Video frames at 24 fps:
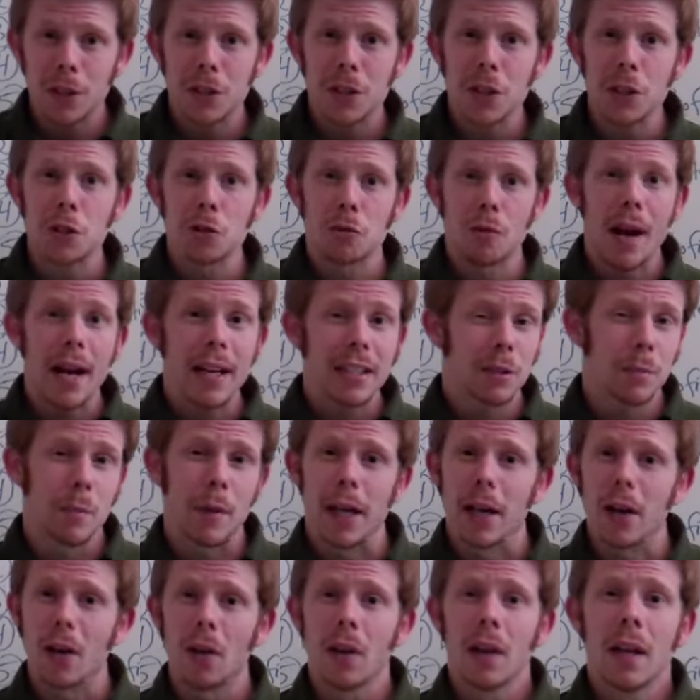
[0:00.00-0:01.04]
into direct
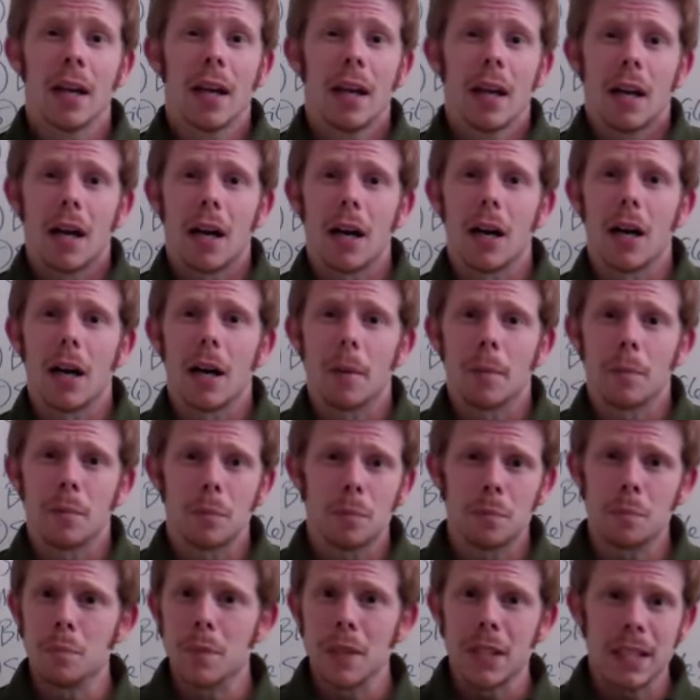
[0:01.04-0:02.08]
mail,
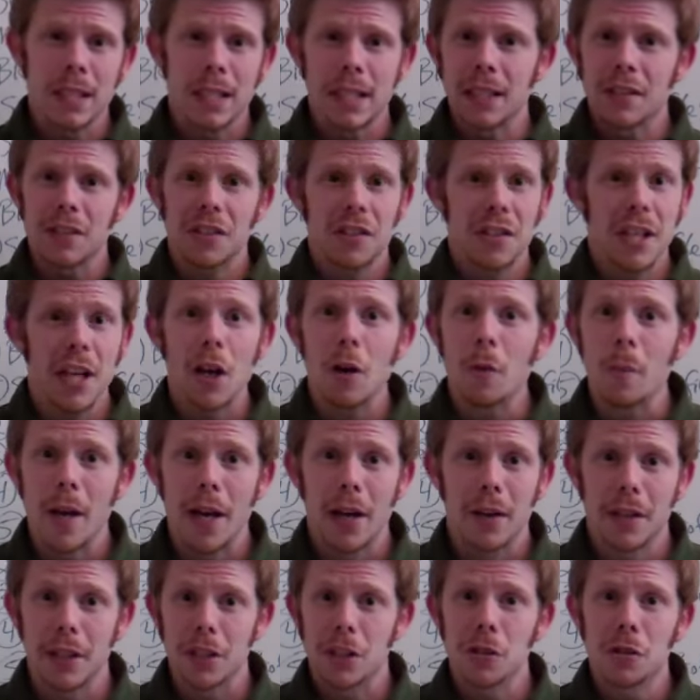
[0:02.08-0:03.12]
meaning snail
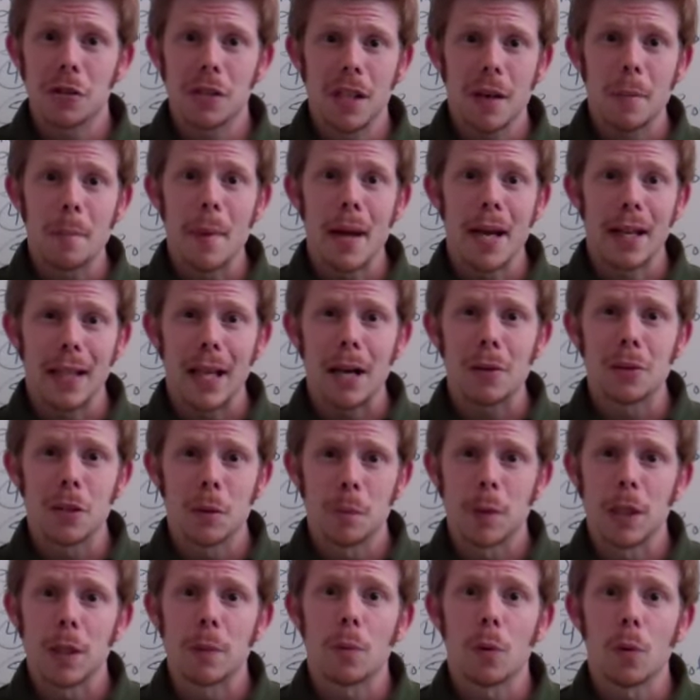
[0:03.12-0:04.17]
mail, that you send mail out to
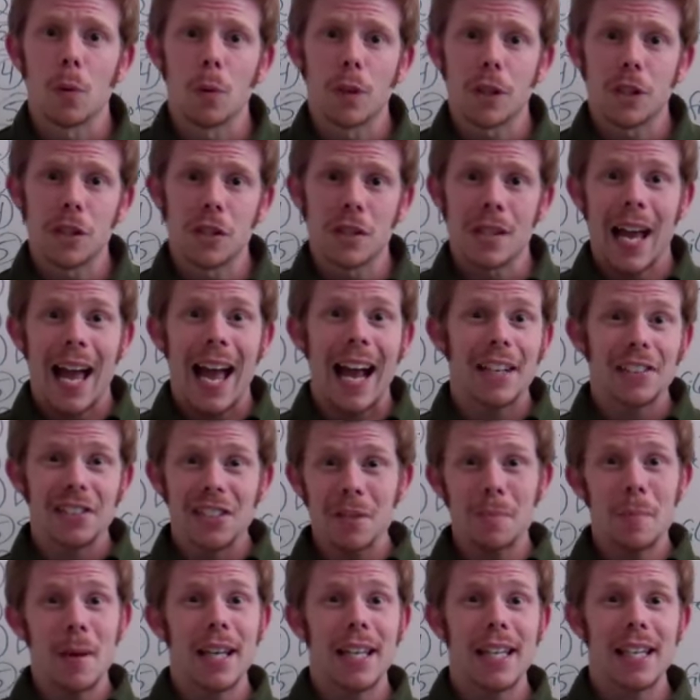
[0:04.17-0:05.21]
people, which is
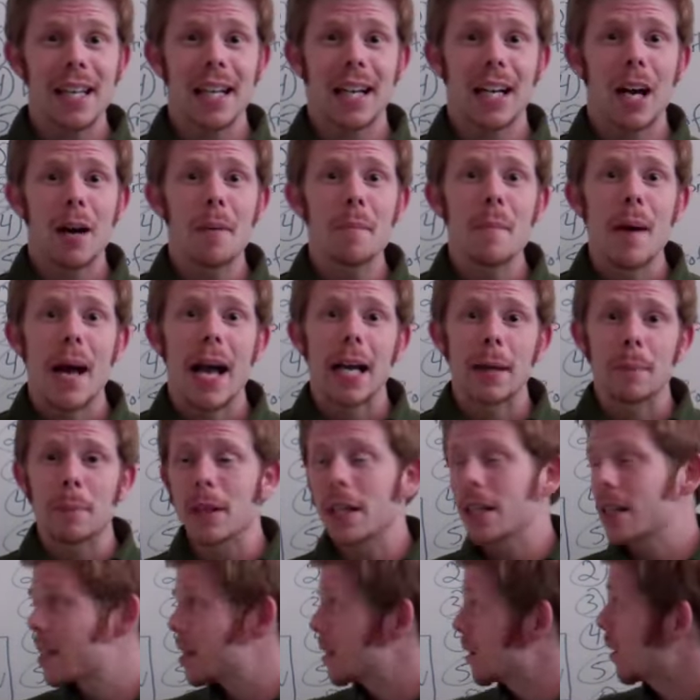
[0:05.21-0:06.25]
actually making a comeback
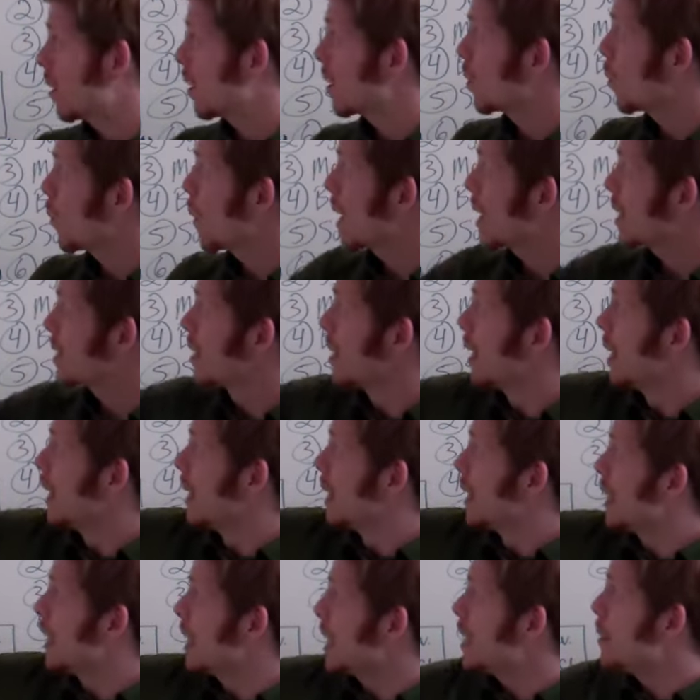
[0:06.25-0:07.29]
because in a lot of ways,
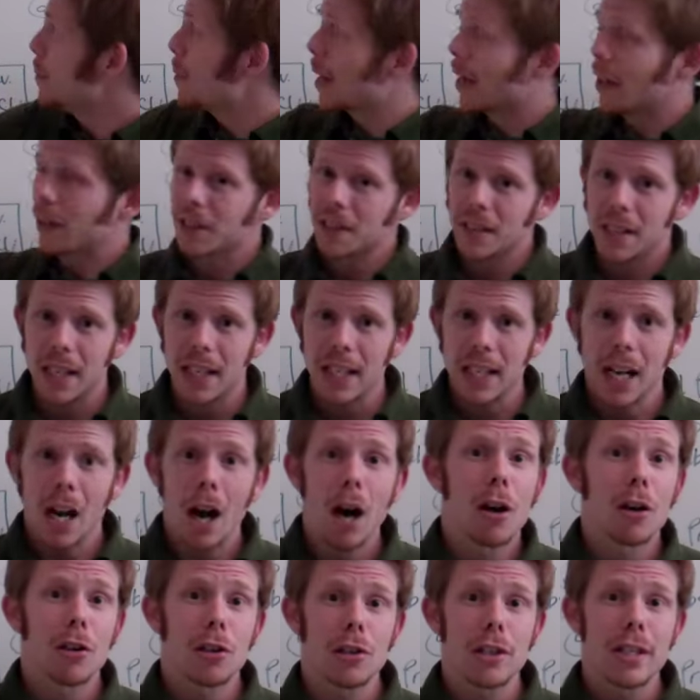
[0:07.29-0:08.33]
email is getting
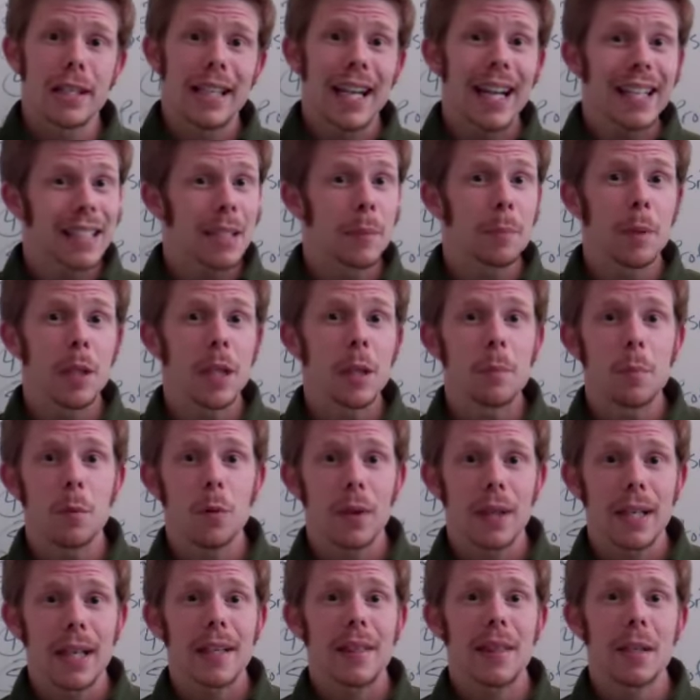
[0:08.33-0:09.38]
harder to get to people
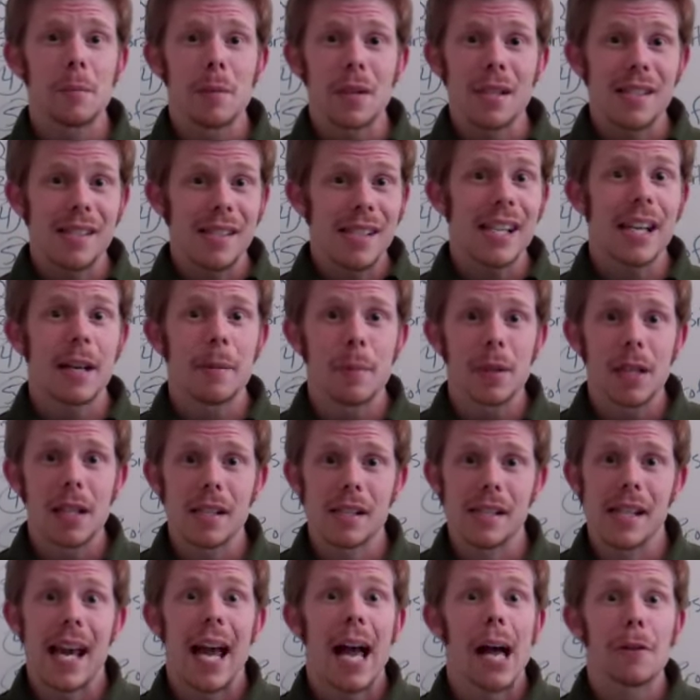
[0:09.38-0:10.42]
and get them to see it
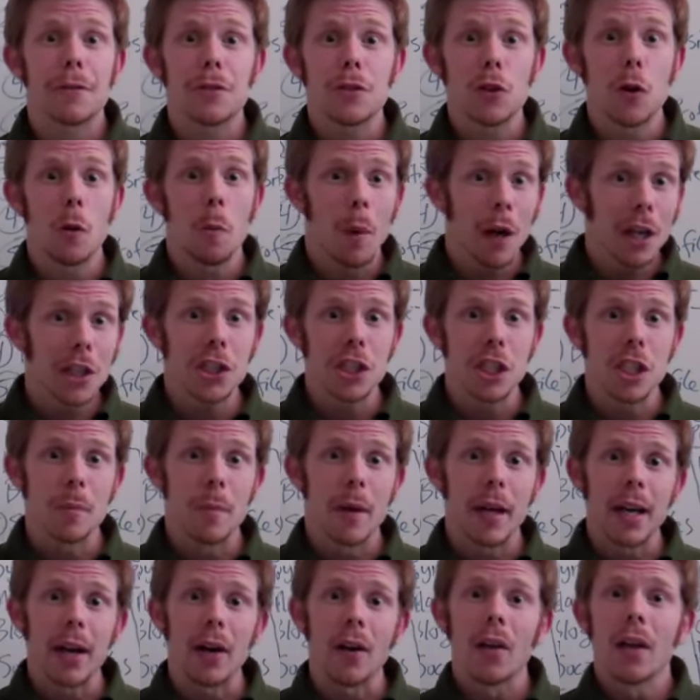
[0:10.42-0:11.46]
because they have so much
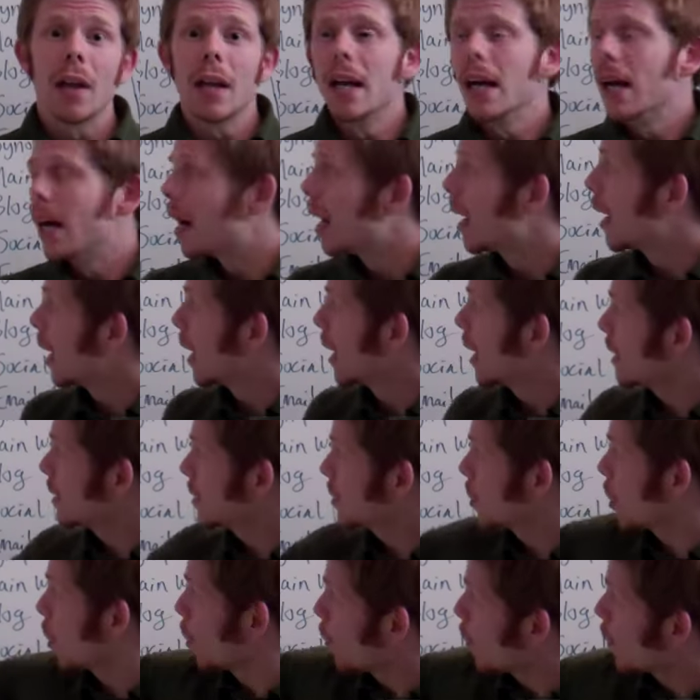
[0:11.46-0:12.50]
email.
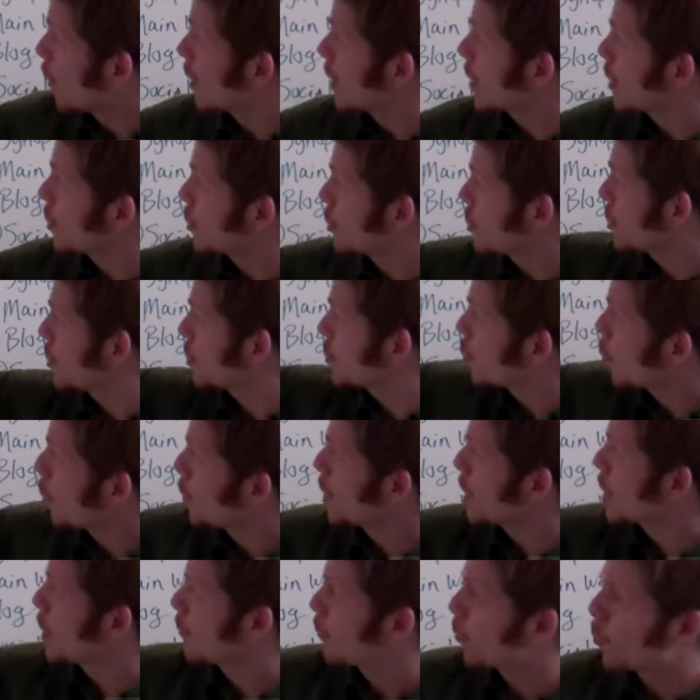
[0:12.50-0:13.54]
So there's just so
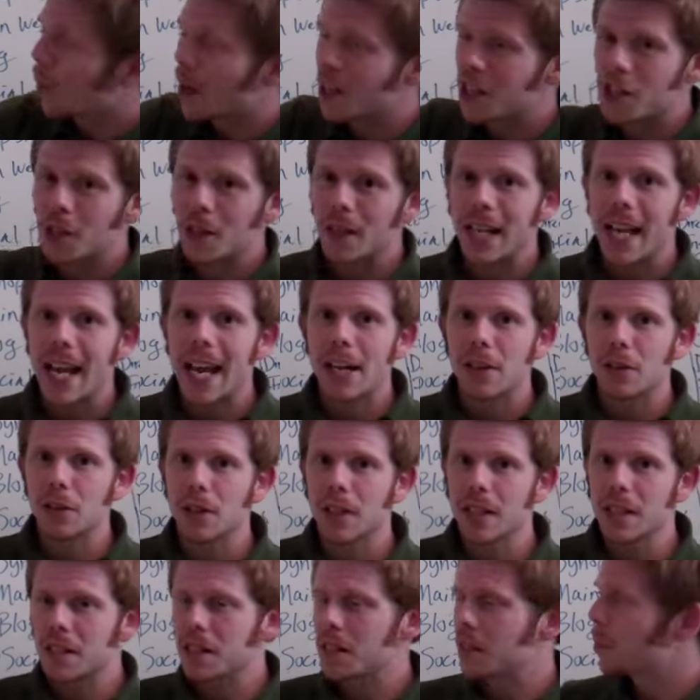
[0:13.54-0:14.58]
many different ways you can handle
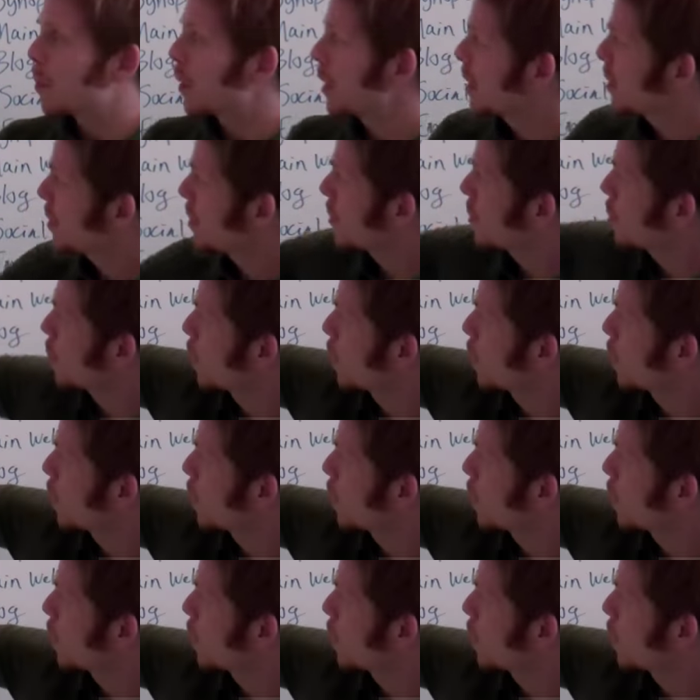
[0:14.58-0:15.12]
this, but this is